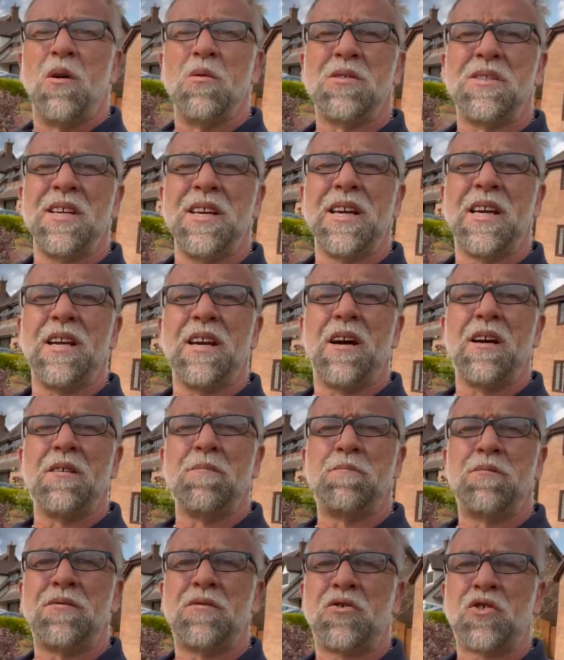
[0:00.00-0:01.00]
was thinking, I
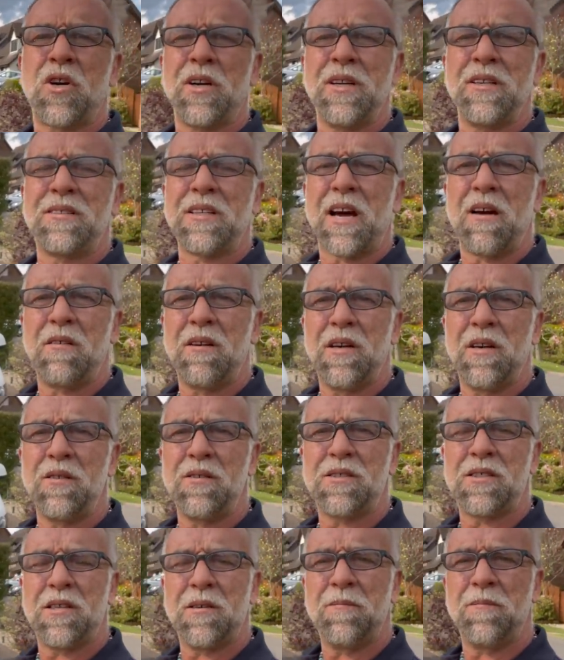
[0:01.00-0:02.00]
tried to download
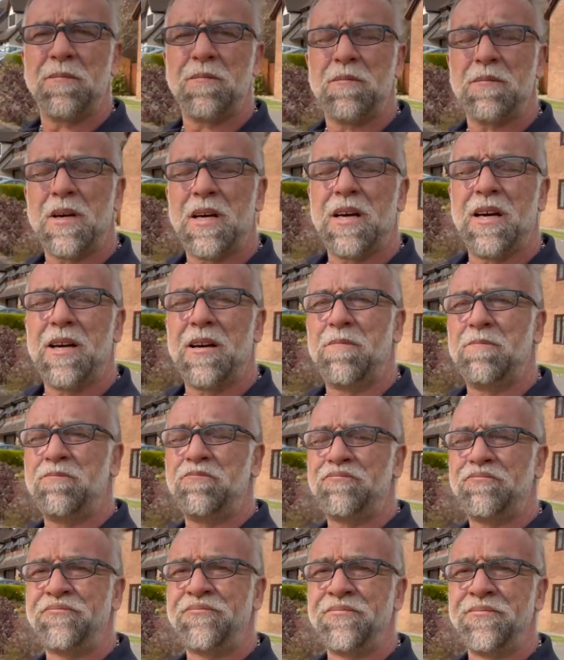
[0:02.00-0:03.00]
some
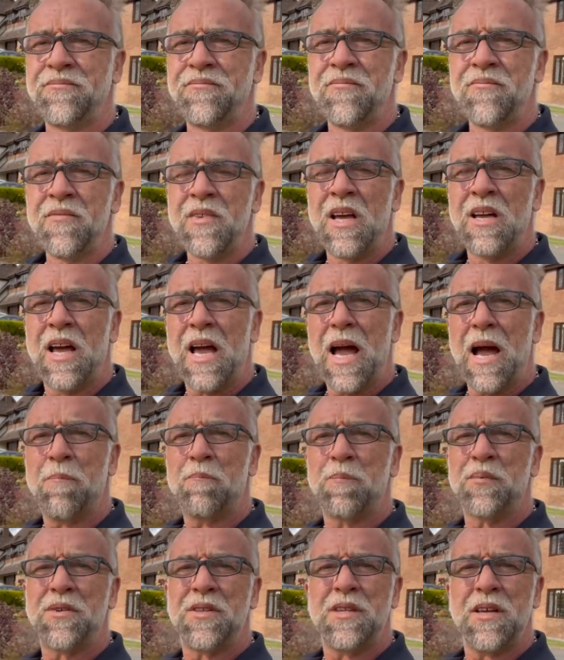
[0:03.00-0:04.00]

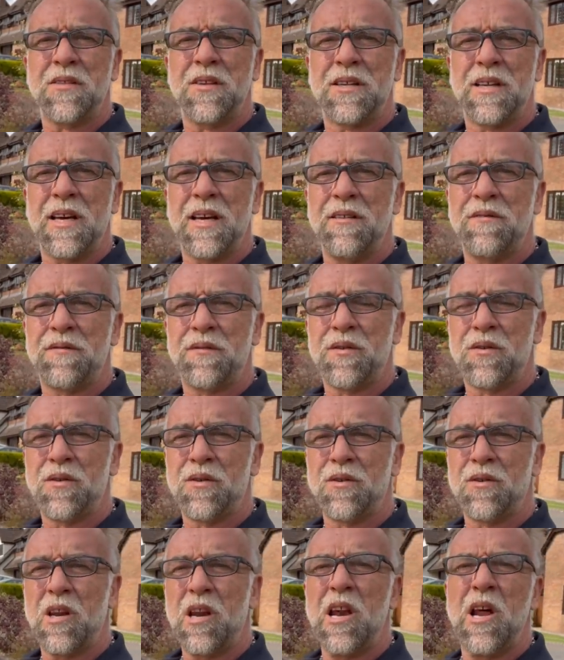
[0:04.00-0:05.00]
apps the other day
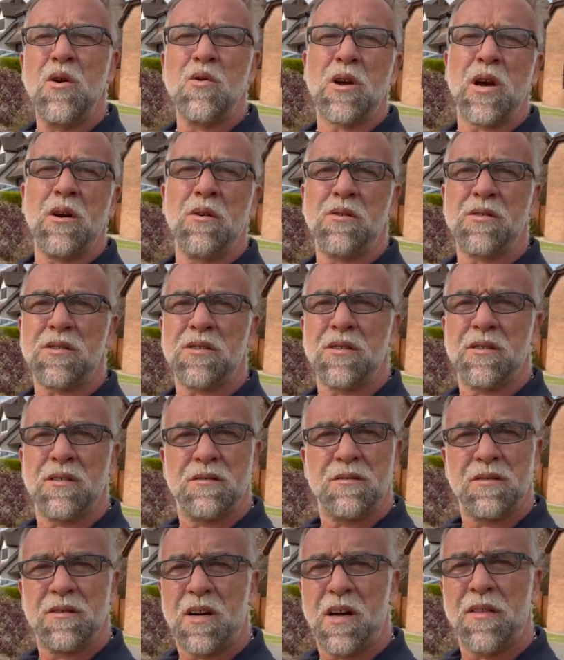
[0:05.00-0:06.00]
for logos.
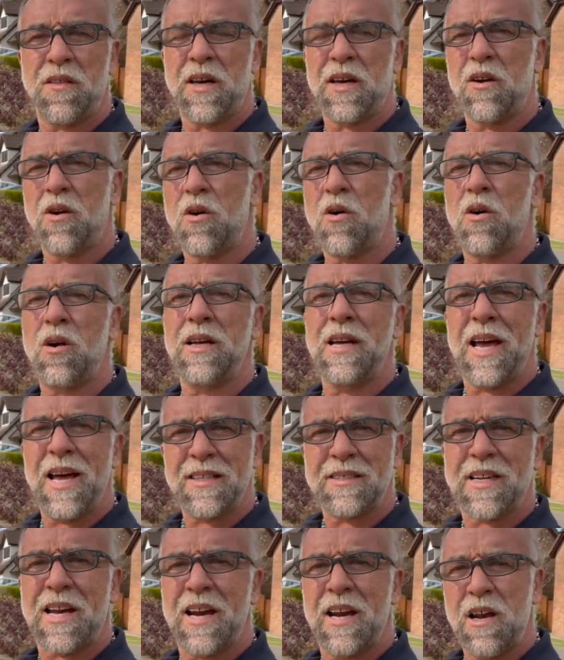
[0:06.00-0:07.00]
I think, oh yeah,
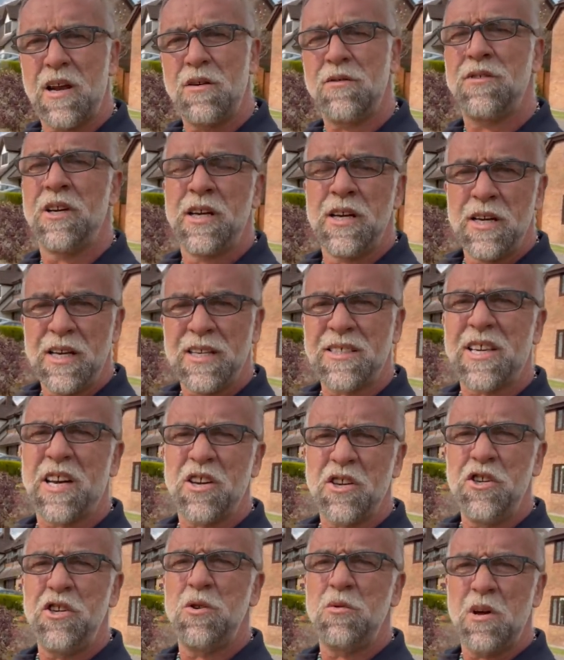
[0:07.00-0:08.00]
it's got
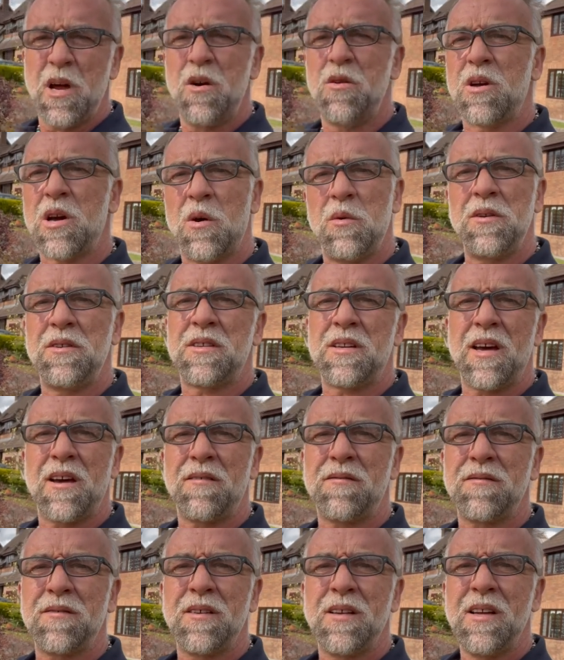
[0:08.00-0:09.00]
a new logo and
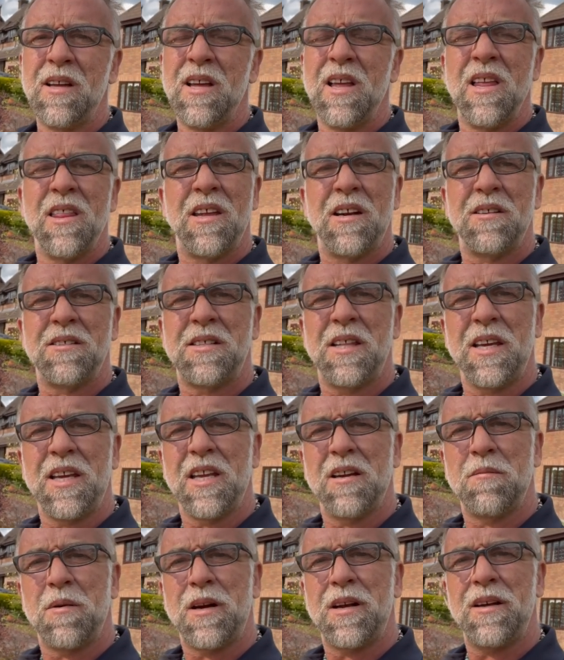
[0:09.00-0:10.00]
stuff. And I was
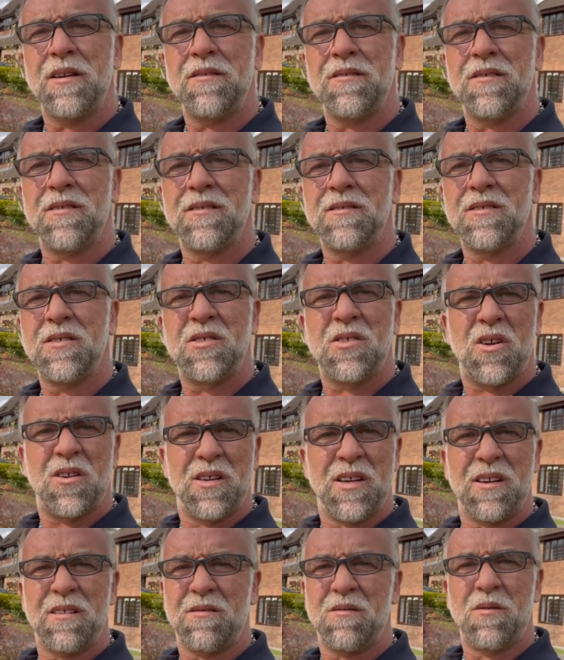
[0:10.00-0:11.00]
thinking about it, sod
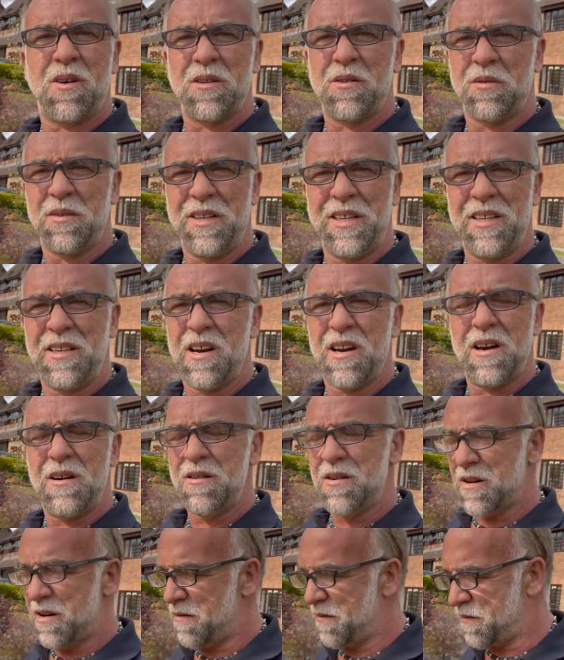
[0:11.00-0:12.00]
it, what do I need a
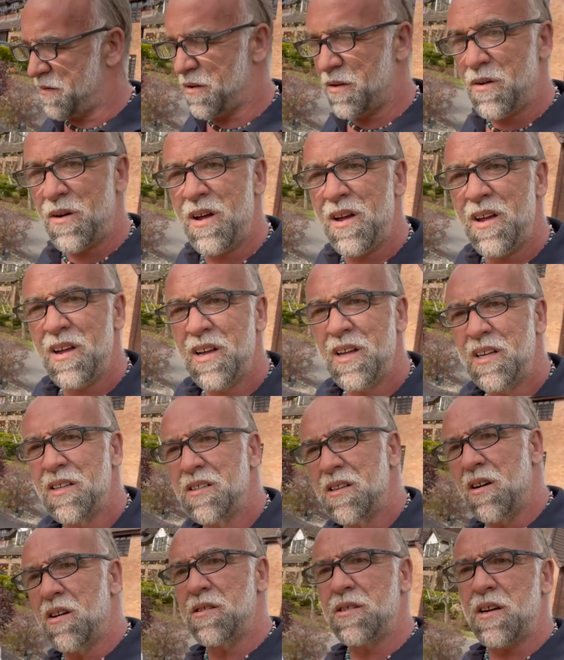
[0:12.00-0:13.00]
logo for? As
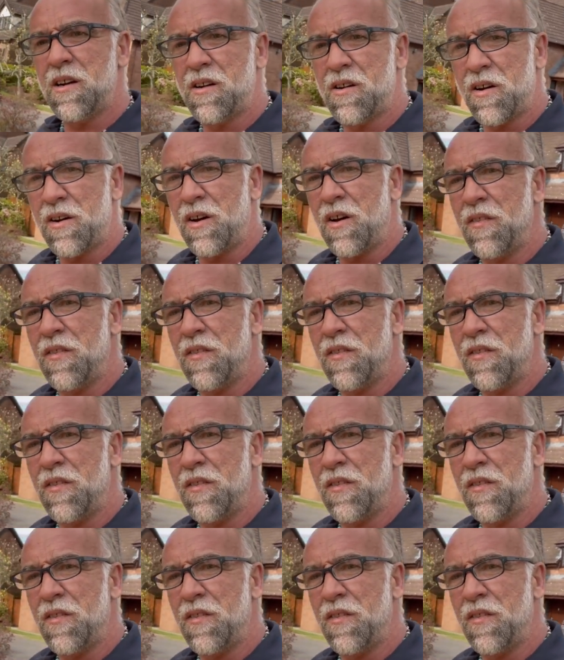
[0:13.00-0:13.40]
long as I got it